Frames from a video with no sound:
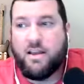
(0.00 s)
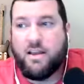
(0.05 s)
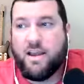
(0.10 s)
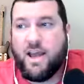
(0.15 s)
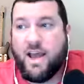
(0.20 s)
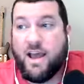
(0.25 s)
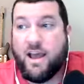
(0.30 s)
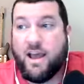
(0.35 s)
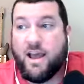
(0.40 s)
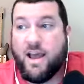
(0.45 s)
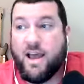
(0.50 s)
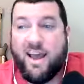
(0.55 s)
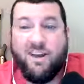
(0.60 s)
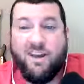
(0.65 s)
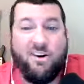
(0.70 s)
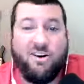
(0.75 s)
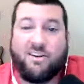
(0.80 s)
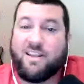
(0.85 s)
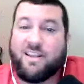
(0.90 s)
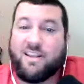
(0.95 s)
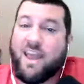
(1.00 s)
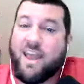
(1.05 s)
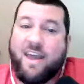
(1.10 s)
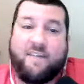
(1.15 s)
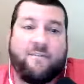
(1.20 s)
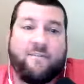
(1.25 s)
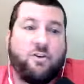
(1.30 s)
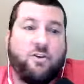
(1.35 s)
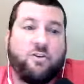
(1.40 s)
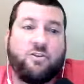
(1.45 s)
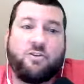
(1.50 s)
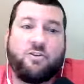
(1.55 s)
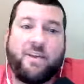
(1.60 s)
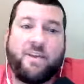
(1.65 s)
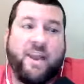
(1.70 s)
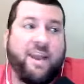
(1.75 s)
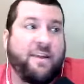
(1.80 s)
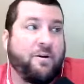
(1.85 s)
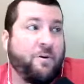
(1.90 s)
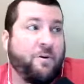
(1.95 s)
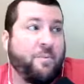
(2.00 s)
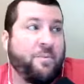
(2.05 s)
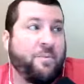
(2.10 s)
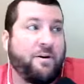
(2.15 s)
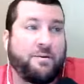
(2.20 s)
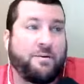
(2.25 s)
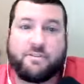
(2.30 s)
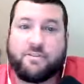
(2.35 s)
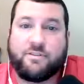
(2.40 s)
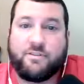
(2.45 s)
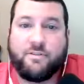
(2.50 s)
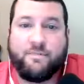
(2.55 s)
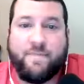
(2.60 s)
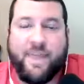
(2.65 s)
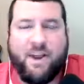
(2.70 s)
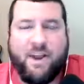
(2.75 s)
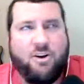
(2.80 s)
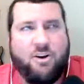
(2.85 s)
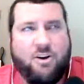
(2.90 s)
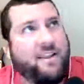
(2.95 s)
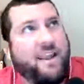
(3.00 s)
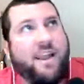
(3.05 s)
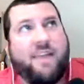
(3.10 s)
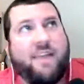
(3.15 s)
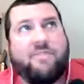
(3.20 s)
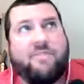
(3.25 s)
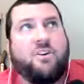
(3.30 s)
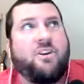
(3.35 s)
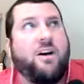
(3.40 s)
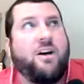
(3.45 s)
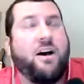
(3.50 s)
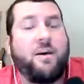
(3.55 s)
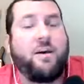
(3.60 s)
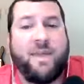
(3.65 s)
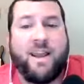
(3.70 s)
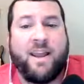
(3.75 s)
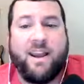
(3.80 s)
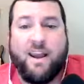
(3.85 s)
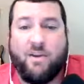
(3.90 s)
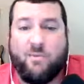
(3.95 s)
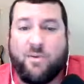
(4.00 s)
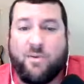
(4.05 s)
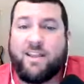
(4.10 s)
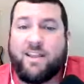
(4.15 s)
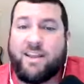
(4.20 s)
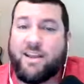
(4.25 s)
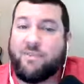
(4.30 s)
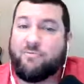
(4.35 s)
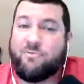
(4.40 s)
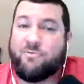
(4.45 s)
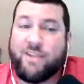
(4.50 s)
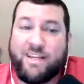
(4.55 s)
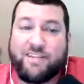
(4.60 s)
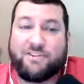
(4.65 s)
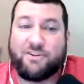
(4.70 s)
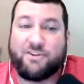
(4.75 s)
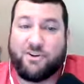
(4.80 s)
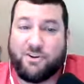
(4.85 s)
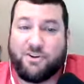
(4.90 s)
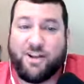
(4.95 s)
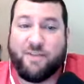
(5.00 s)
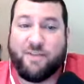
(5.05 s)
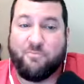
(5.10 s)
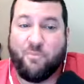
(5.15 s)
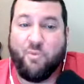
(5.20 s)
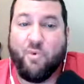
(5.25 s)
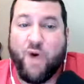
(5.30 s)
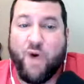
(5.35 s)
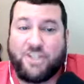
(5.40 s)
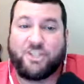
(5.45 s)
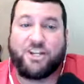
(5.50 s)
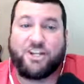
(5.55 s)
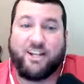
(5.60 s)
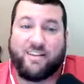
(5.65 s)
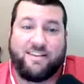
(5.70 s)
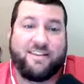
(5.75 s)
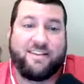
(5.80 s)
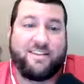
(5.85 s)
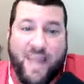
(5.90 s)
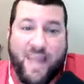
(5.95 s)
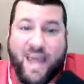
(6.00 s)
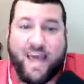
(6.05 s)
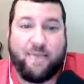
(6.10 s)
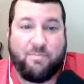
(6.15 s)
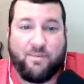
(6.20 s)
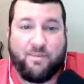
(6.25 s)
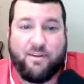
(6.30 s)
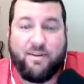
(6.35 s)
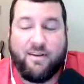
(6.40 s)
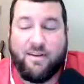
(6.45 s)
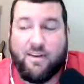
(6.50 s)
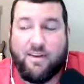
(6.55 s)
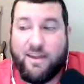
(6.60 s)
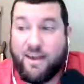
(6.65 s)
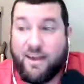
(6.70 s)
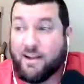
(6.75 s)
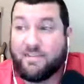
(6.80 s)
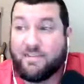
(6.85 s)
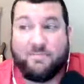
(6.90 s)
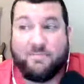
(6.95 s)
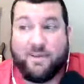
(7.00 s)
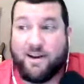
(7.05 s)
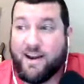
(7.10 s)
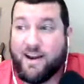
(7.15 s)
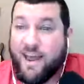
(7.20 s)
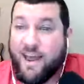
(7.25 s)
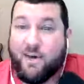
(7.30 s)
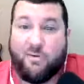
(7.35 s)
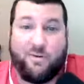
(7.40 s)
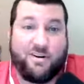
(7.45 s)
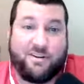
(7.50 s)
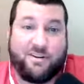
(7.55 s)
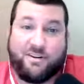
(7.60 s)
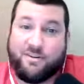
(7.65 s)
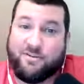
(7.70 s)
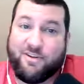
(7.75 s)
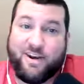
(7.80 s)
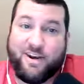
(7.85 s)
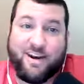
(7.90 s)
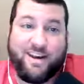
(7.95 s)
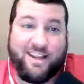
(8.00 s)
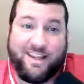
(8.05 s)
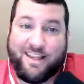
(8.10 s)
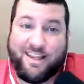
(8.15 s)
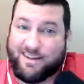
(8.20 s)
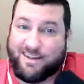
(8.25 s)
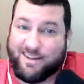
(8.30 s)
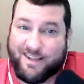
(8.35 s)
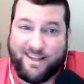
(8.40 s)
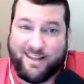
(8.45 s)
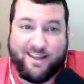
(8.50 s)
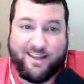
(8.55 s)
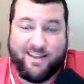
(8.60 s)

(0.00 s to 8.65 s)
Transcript: I hardly ever create or post. I hardly ever comment. I really research. I'm watching this app, and I'll spend an hour or two on it easy.